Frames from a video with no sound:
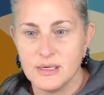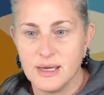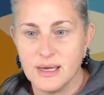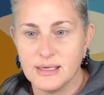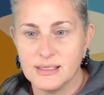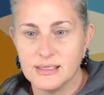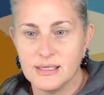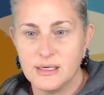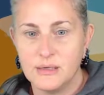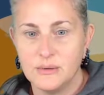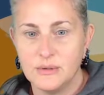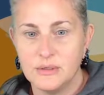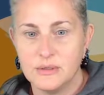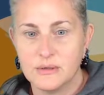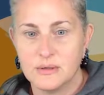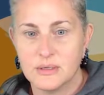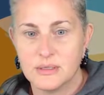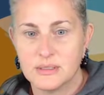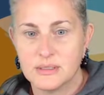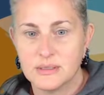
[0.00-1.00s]
How does anyone
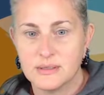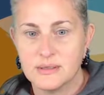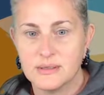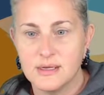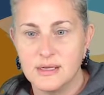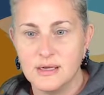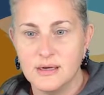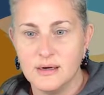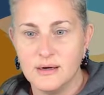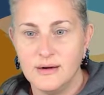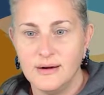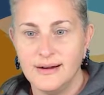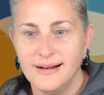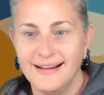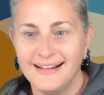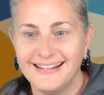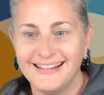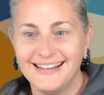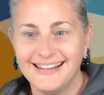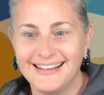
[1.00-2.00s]
do this? Here
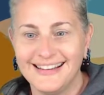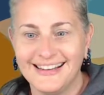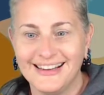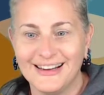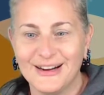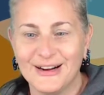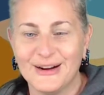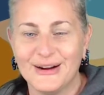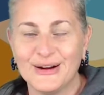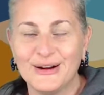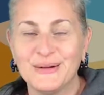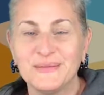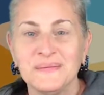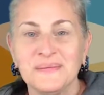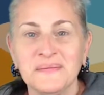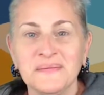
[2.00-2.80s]
and here.